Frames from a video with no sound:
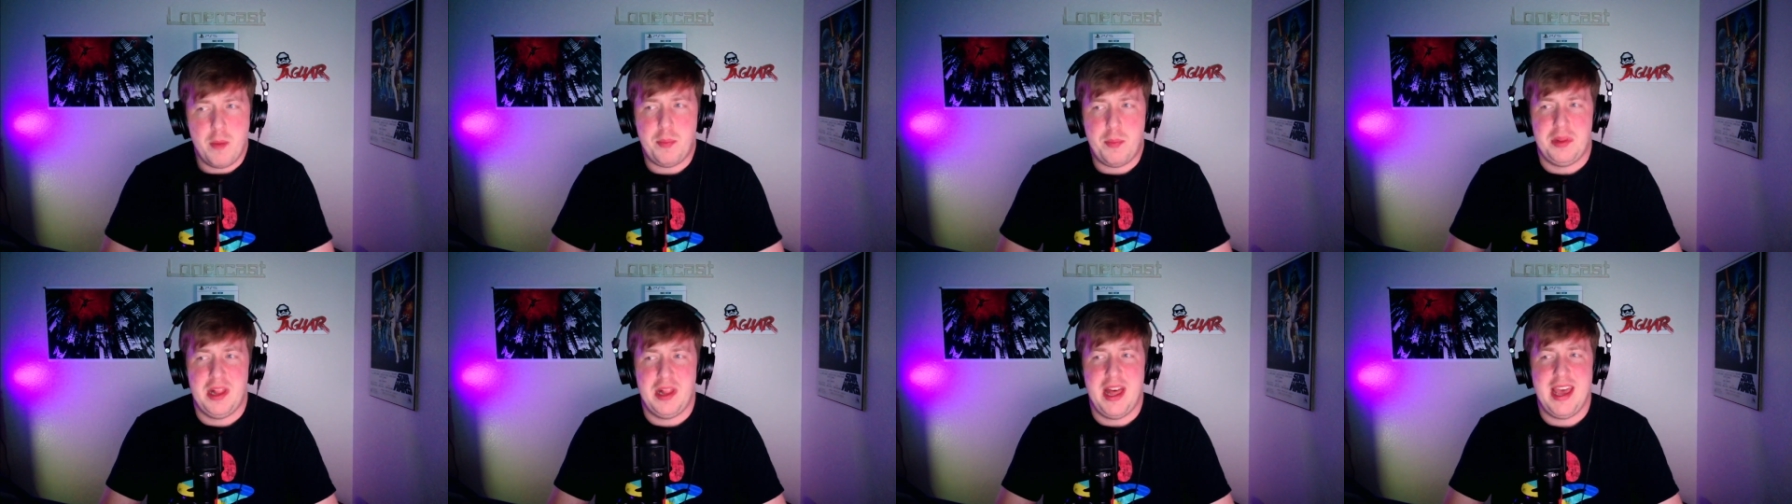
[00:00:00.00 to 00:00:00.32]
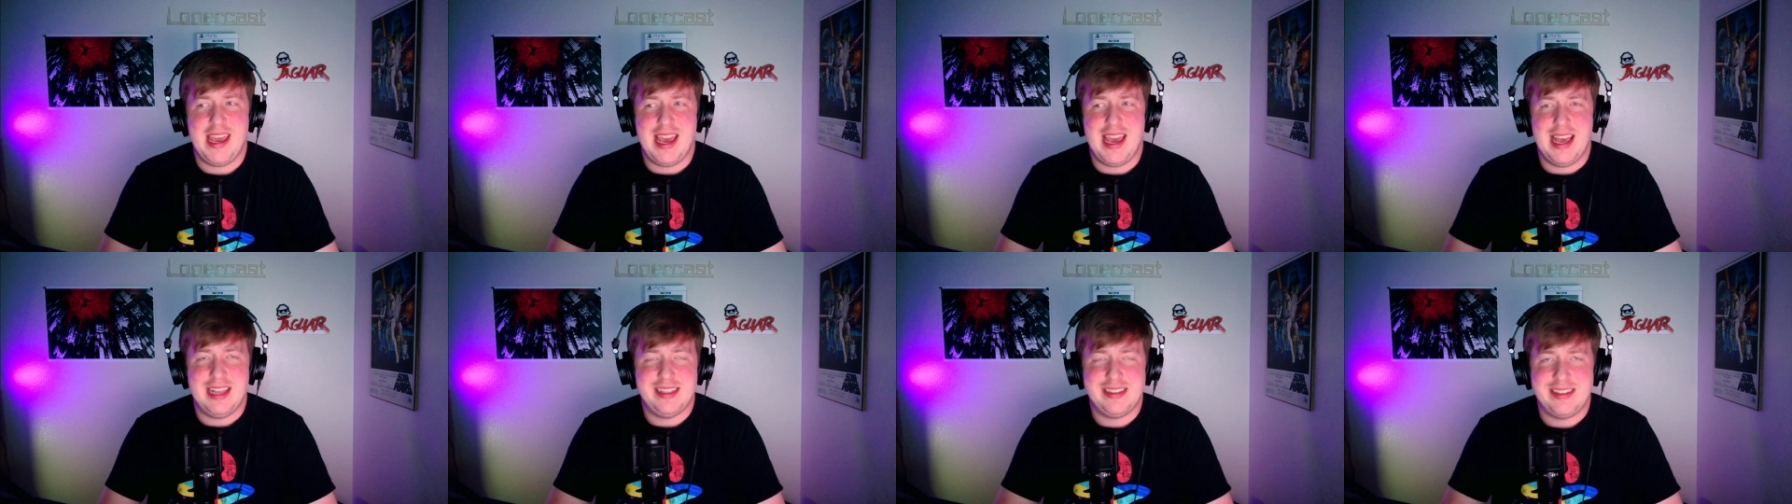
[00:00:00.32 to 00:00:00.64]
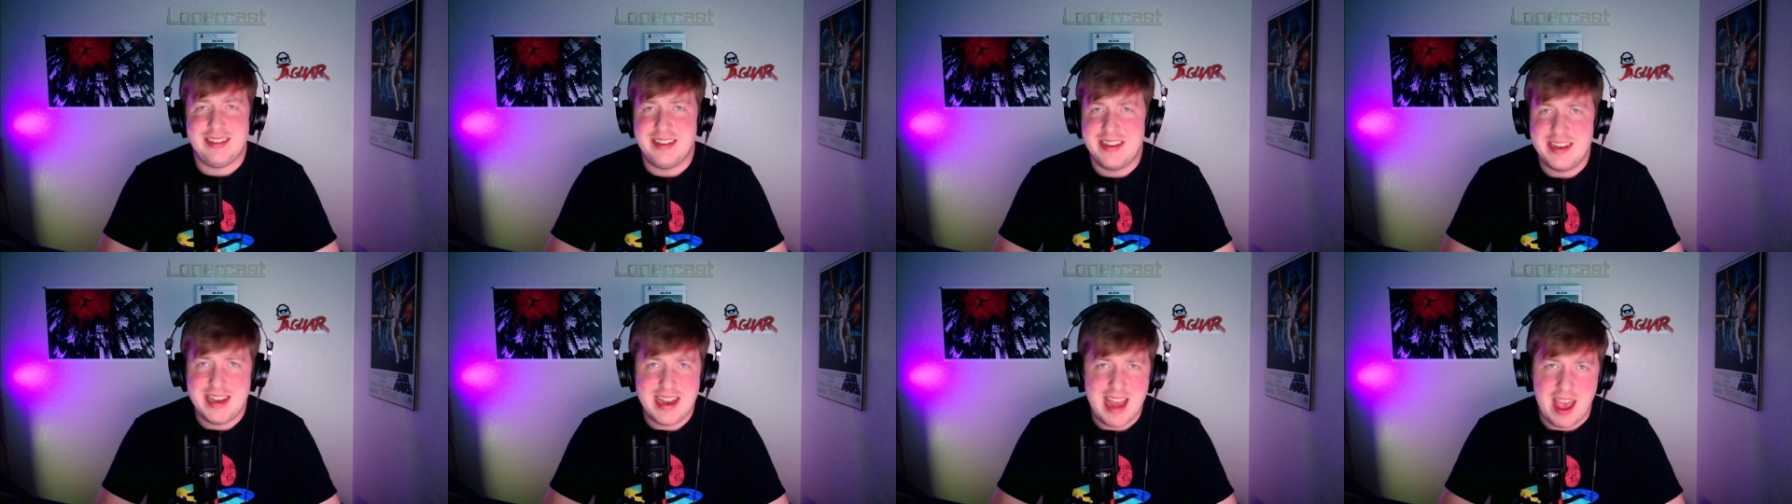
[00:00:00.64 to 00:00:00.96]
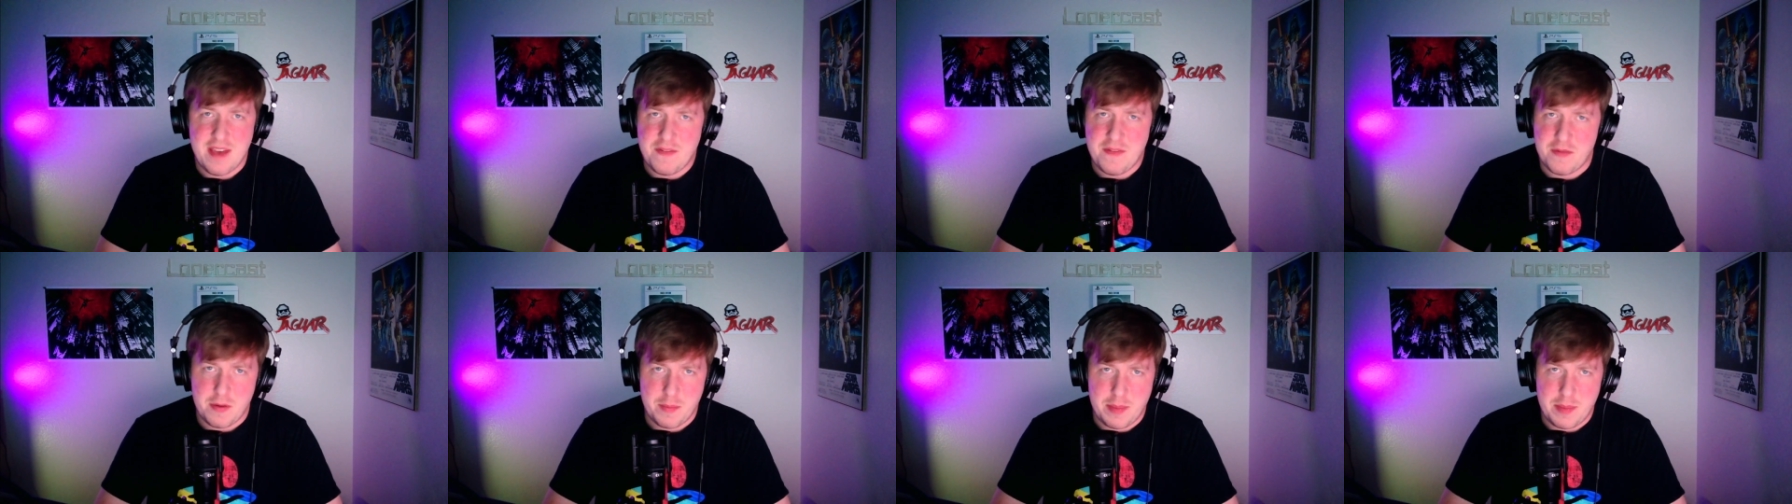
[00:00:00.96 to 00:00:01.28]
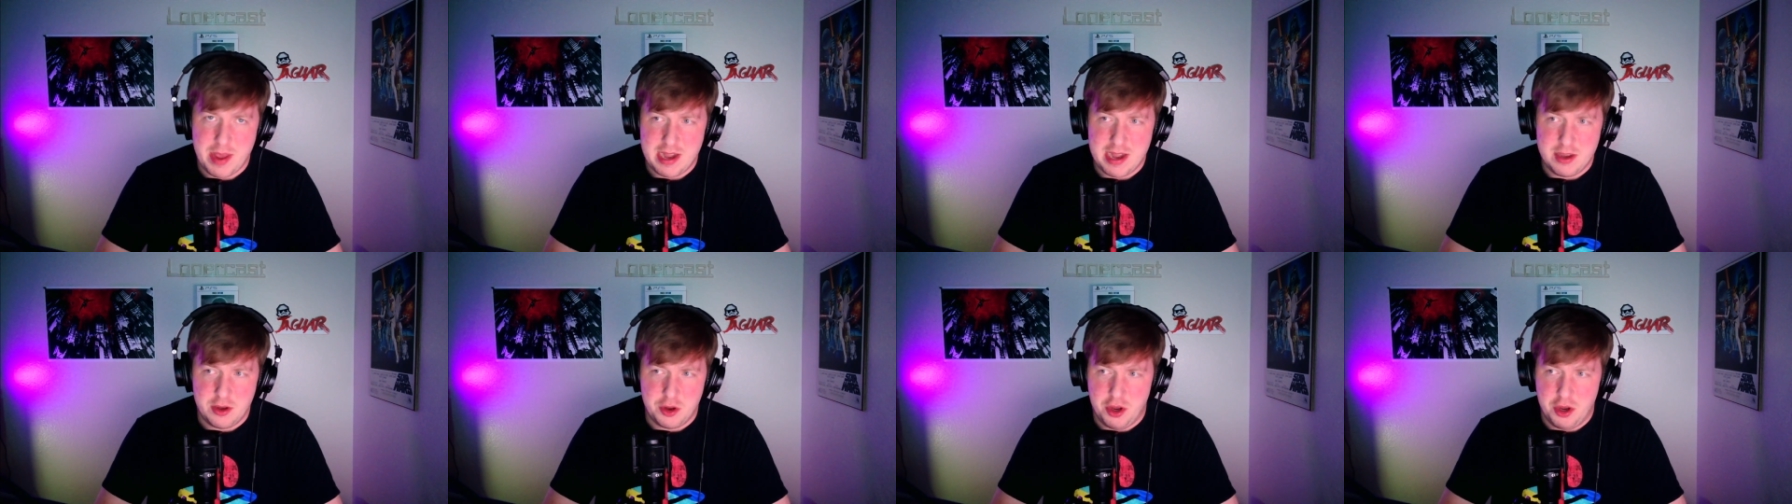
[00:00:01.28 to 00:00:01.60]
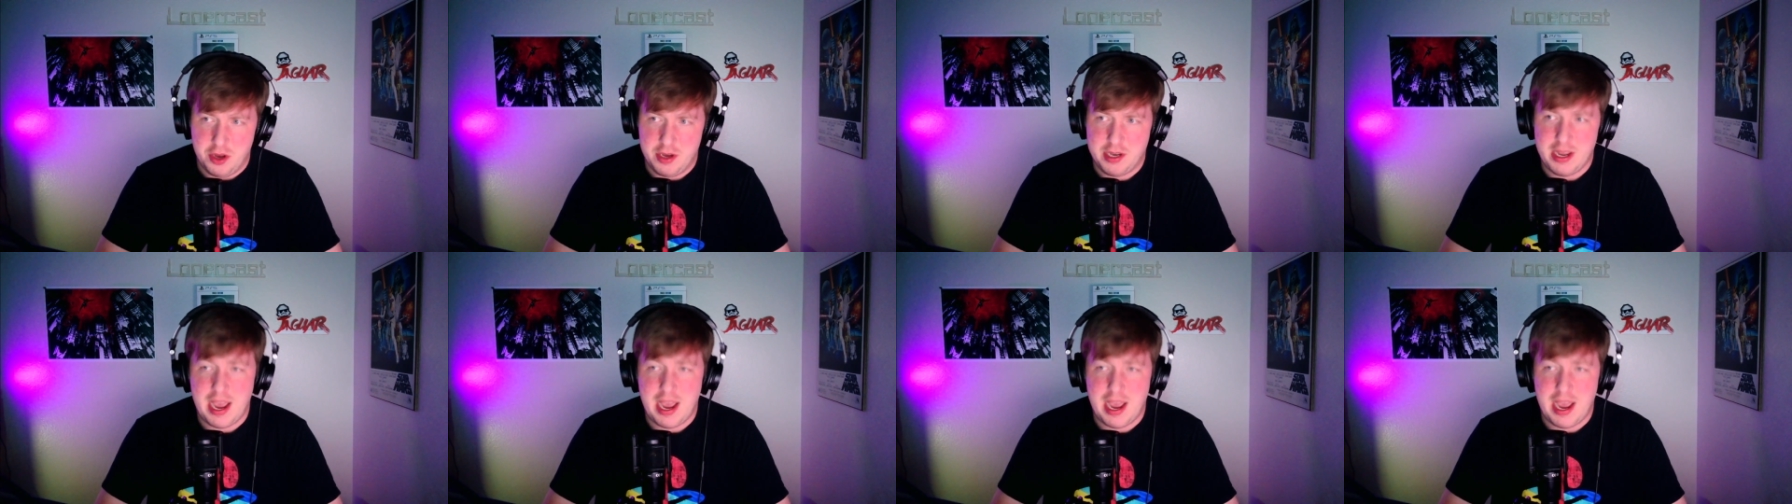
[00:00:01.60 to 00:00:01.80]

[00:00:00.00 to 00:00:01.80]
play has never been good.